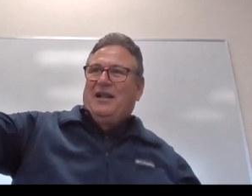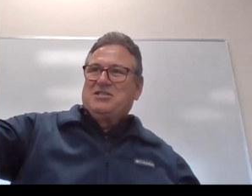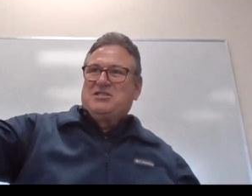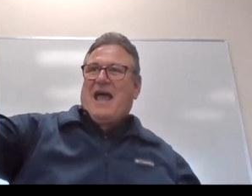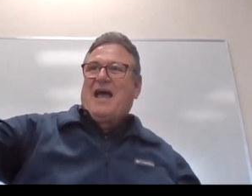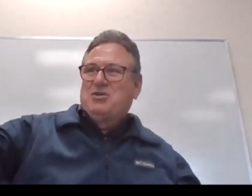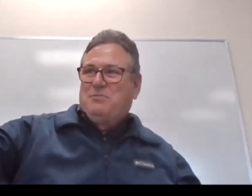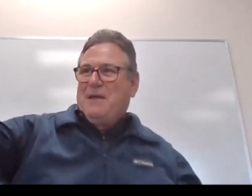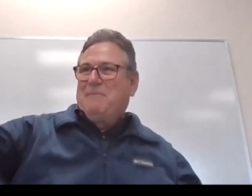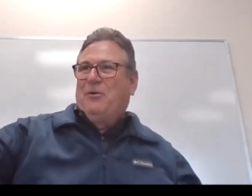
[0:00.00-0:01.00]
and snatch
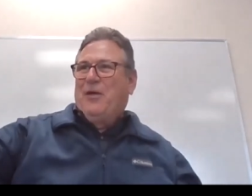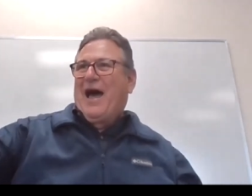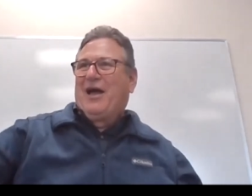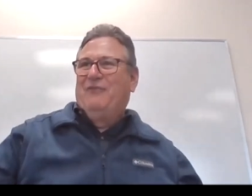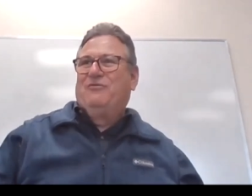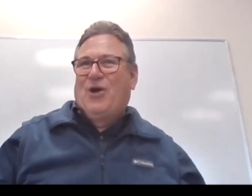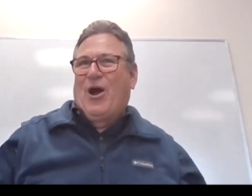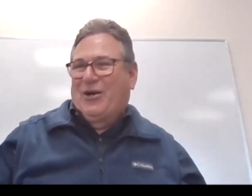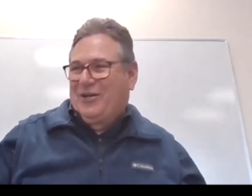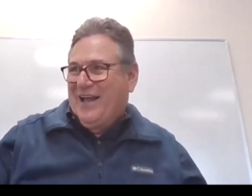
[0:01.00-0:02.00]
people out of
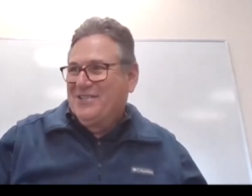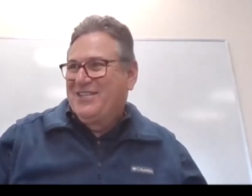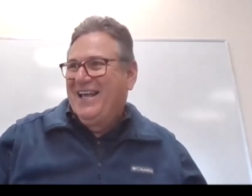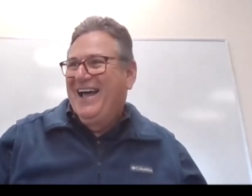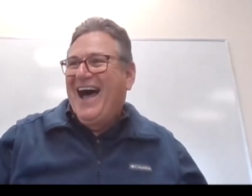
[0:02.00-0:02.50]
darkness.